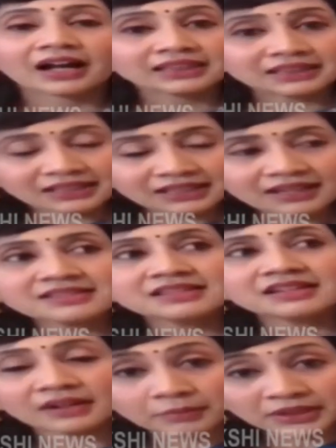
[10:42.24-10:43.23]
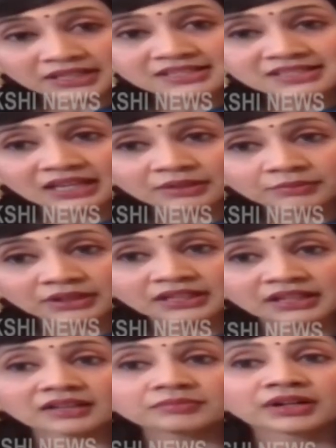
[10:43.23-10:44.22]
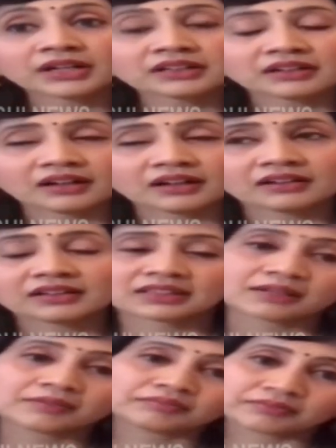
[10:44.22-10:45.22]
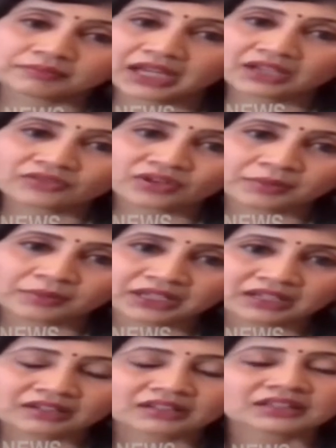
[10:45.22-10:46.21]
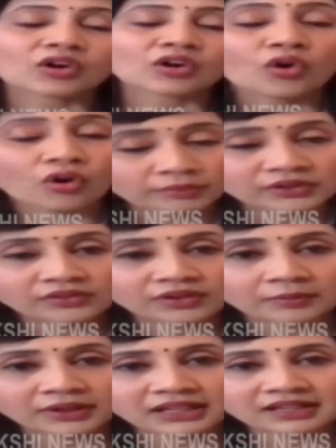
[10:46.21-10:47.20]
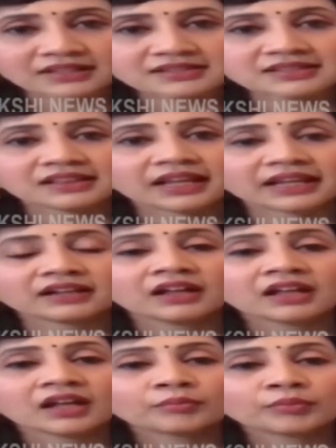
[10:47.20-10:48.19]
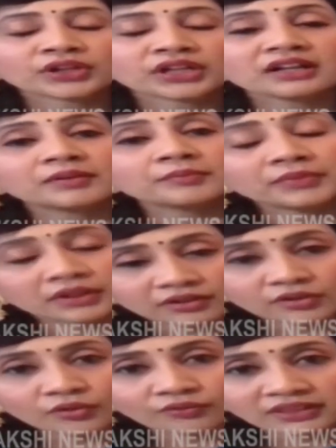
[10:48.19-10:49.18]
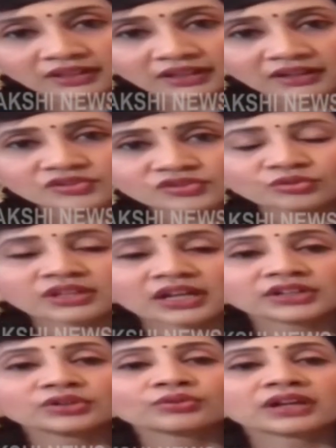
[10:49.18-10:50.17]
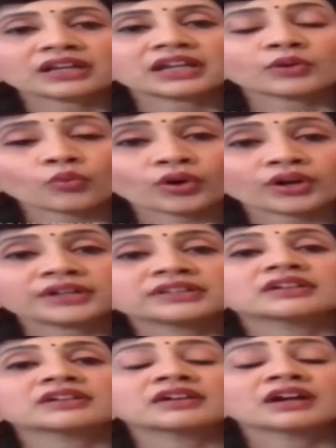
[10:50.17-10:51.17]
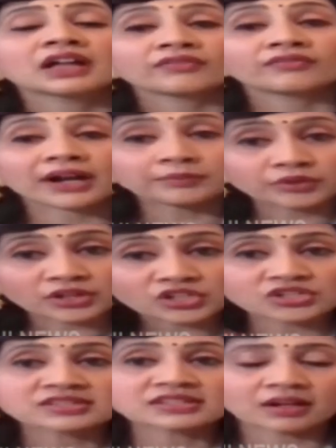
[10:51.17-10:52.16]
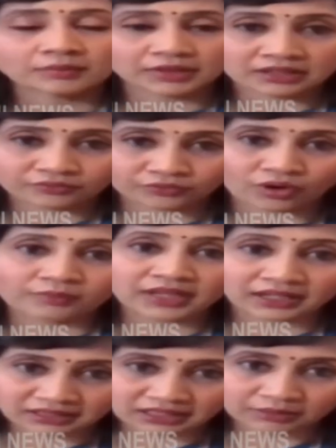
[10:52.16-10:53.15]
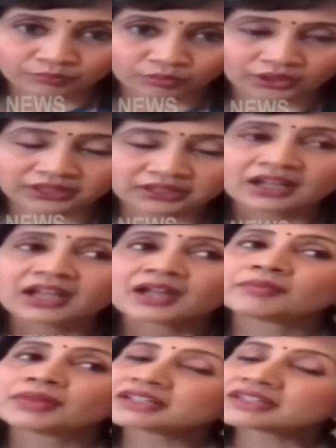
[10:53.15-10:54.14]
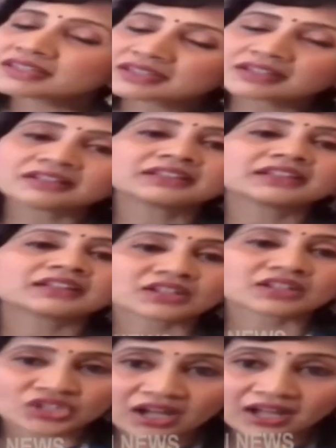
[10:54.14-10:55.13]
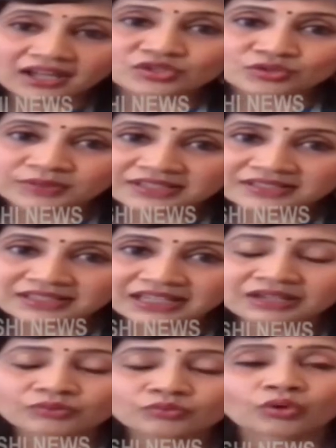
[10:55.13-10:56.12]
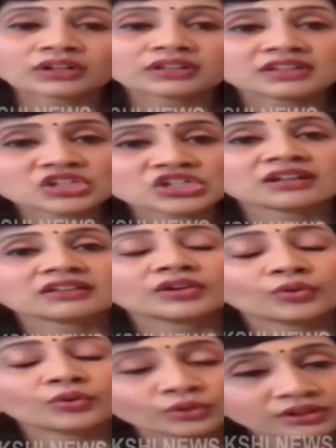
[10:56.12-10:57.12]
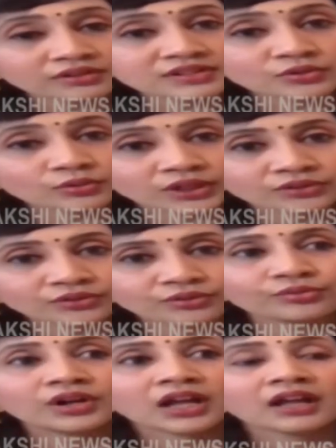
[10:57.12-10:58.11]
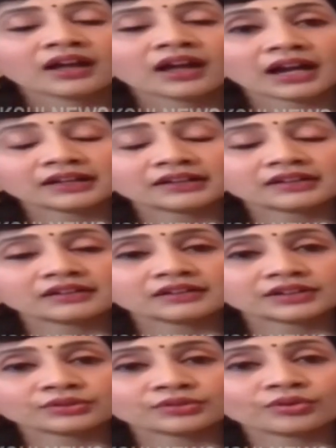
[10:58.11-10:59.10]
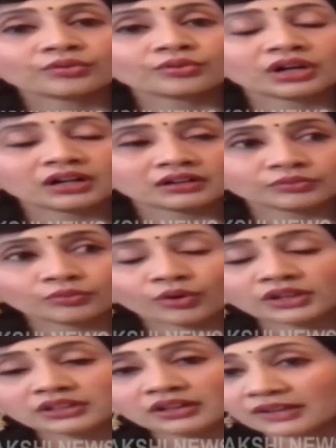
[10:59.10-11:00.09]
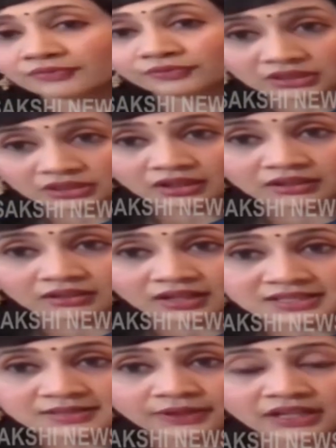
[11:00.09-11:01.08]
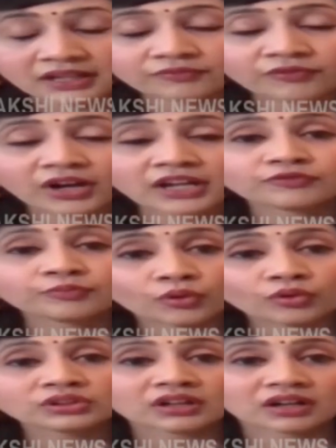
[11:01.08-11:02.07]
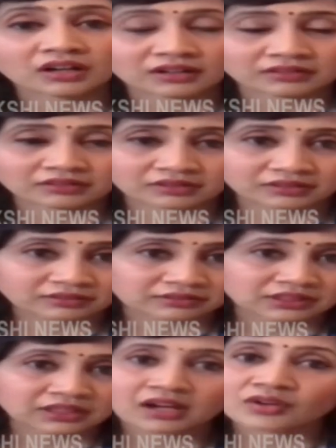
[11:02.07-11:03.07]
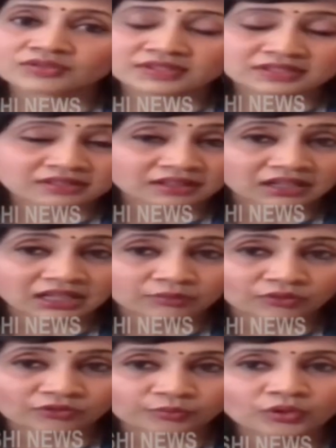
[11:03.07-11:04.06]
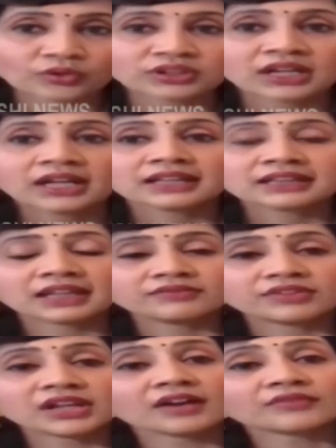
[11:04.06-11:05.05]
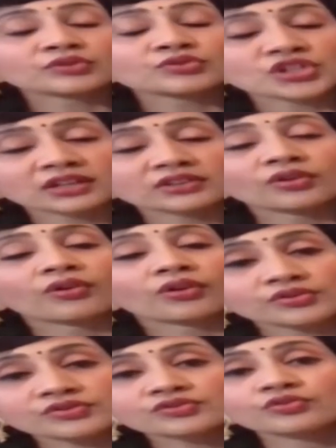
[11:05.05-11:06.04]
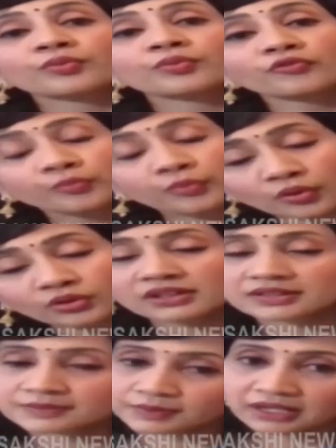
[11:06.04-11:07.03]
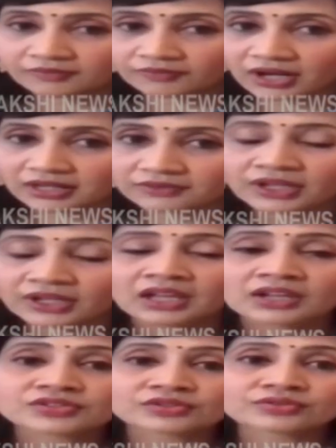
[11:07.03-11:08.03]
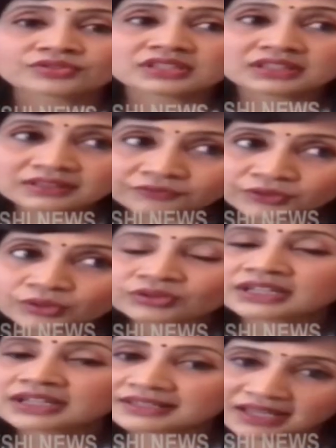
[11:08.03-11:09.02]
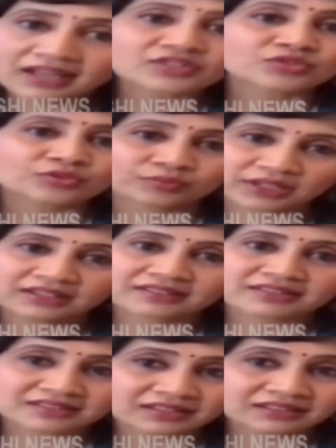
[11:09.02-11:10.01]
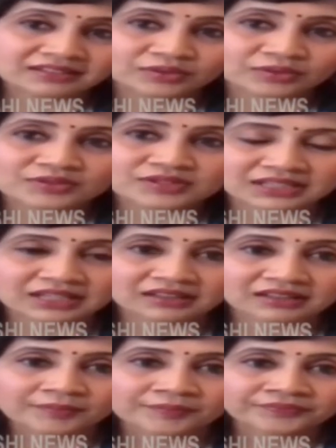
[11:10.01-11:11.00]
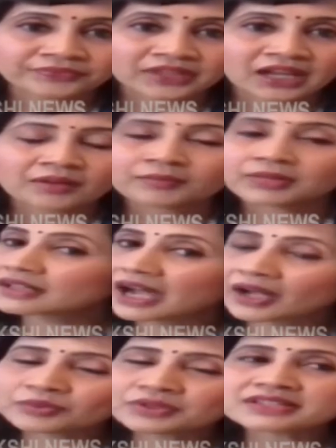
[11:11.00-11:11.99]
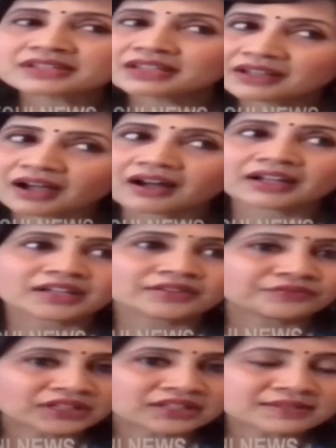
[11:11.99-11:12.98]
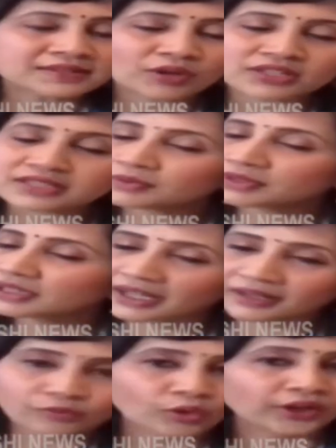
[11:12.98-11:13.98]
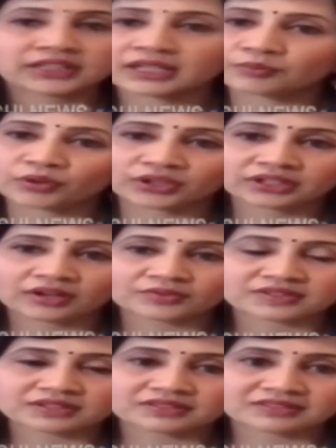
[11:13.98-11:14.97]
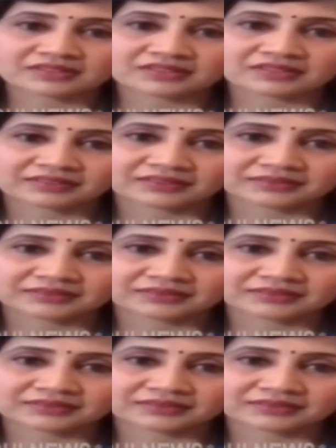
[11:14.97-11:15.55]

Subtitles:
And yes, the remedies can be done, but the main remedy, the common remedy is like putting a mirror over there so that you can avoid the vibrations coming from that T point. But still, the dasha has to be seen, what dasha the owner is going through, and what if husband and wife both are the houses in the name of both, then we have to check the horoscope of both husband and wife. So few things has to be still seen. But I would say, yeah, if it is possible, avoid T point houses.